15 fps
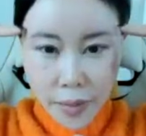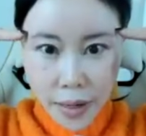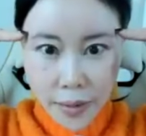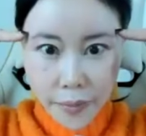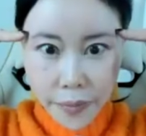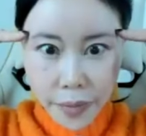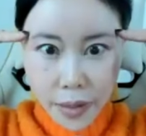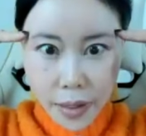
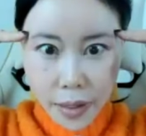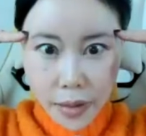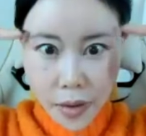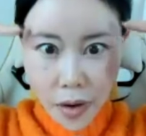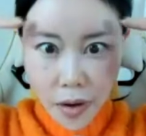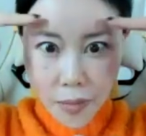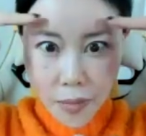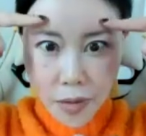but
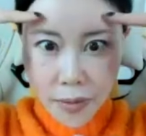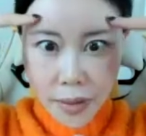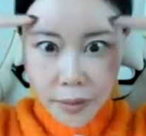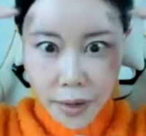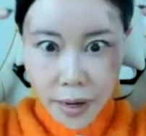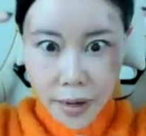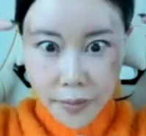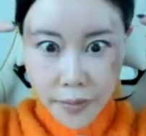not moving,
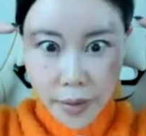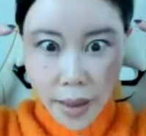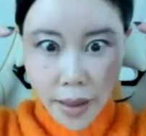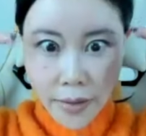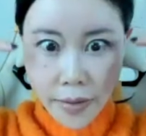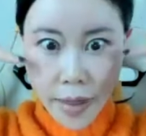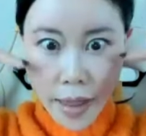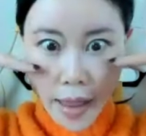right?
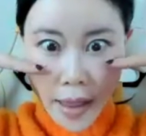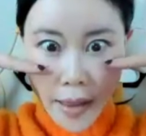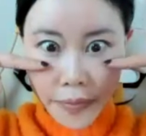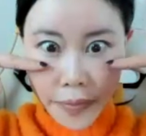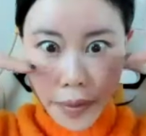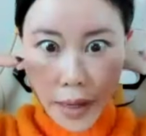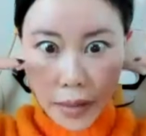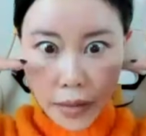And then
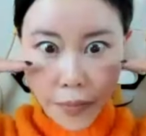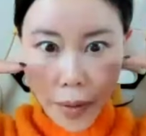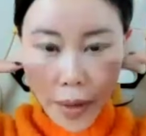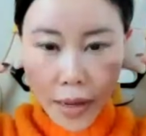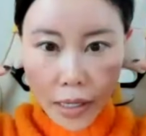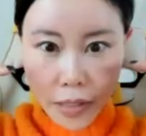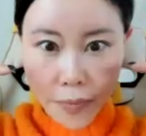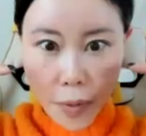as big
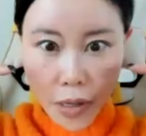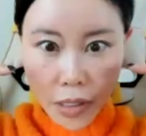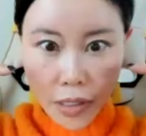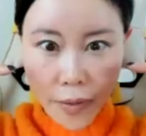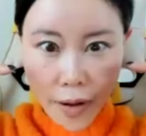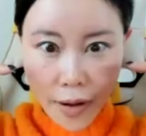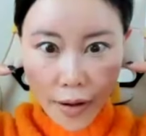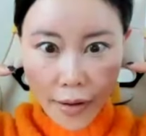as
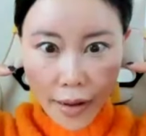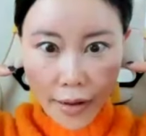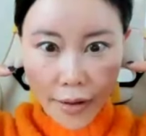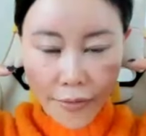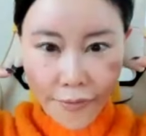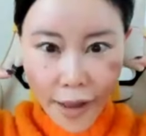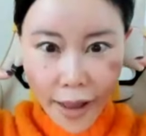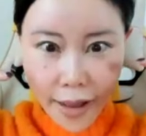possible, like a
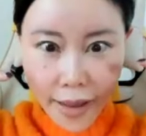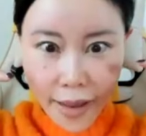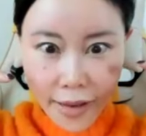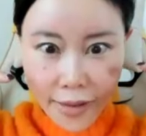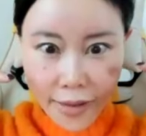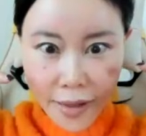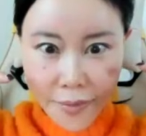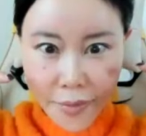fire
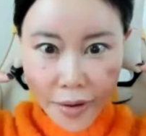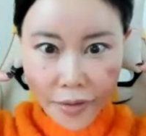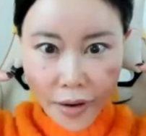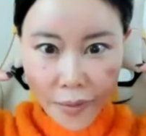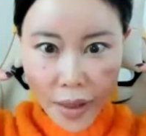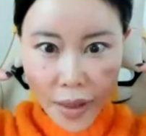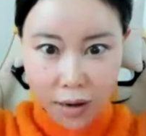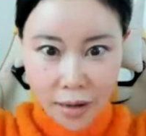is coming from
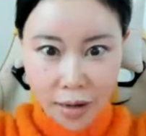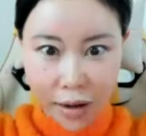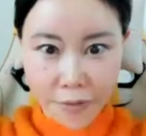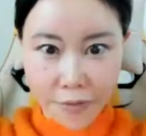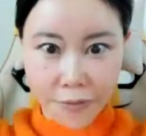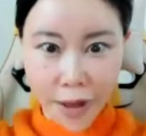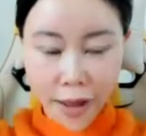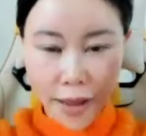there, like a
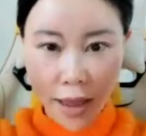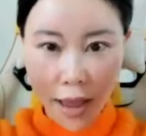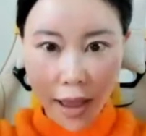fire.